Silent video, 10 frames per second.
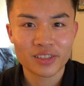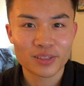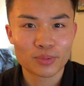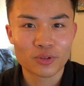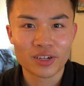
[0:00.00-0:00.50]

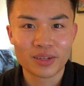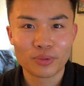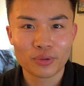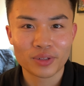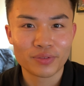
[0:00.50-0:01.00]

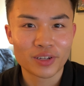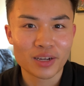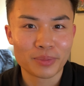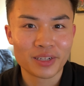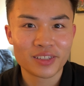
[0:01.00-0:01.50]
subscribe, or leave a
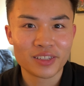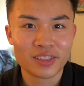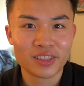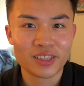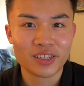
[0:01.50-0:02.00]
comment in
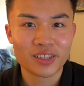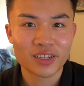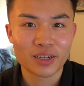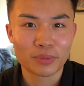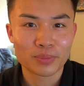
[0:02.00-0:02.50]
the
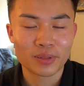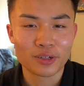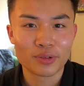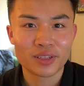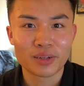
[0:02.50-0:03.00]
comments
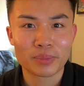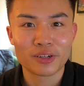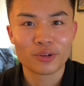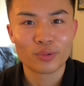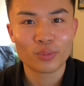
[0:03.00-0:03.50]
below, letting me
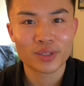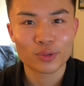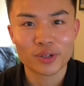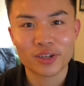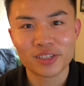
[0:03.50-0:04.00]
know what sort
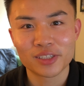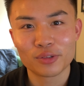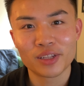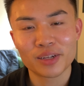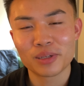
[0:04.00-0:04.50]
of content you'd
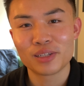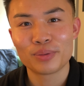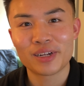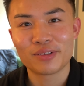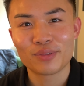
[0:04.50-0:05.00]
like me to put
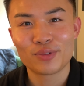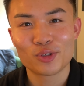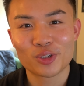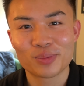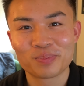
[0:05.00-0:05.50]
out in the future.